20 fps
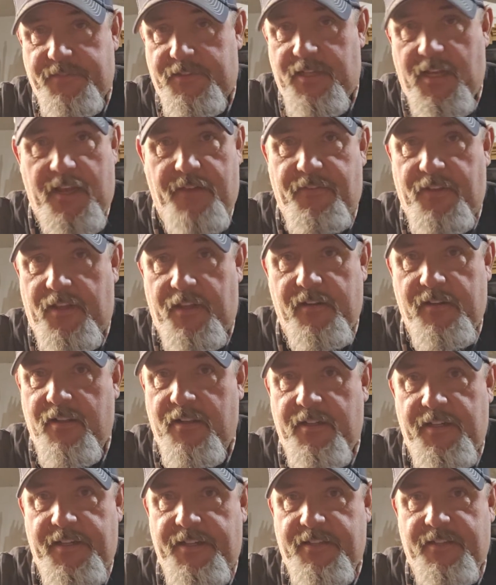It's heavy. You're going
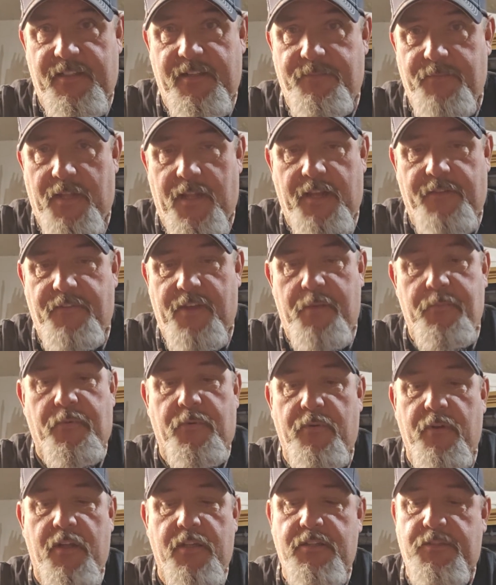to need something like a vapor
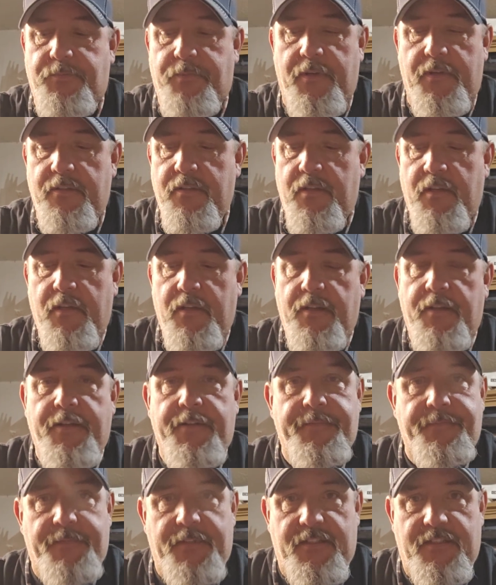rust, but
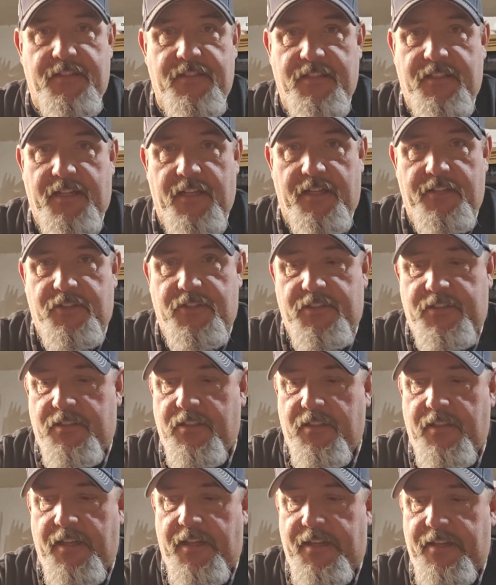this has got just
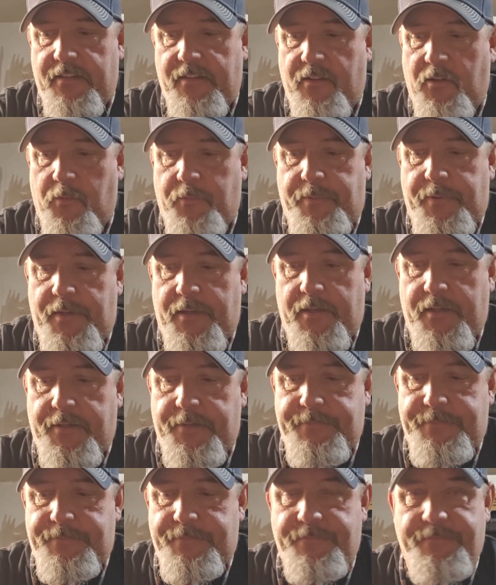a light little bit
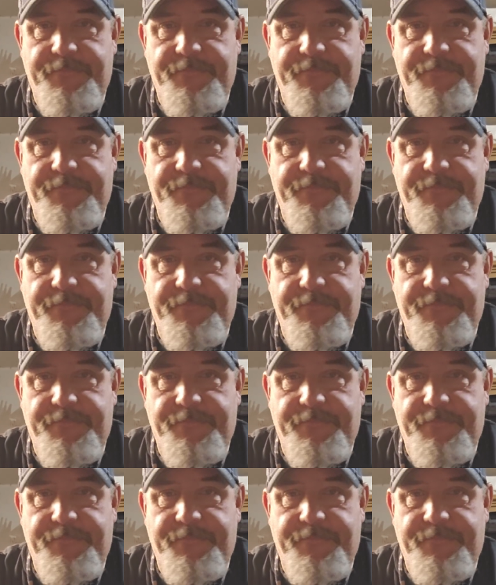of